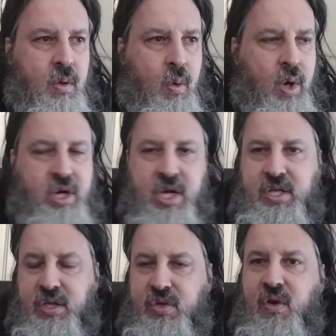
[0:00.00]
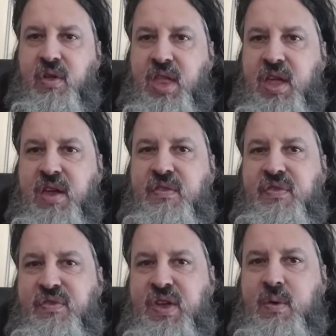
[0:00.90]
were just sort of, it
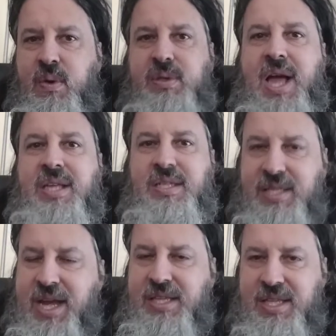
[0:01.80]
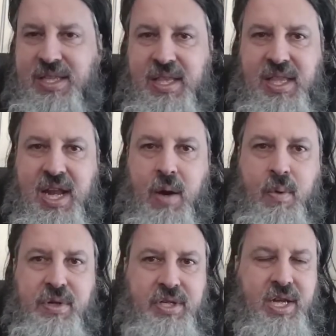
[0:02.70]
fit with that state that I
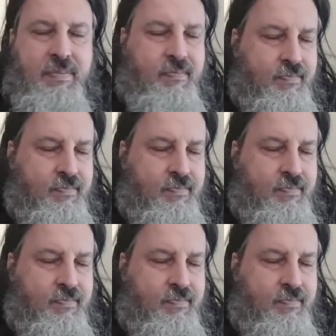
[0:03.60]
was in.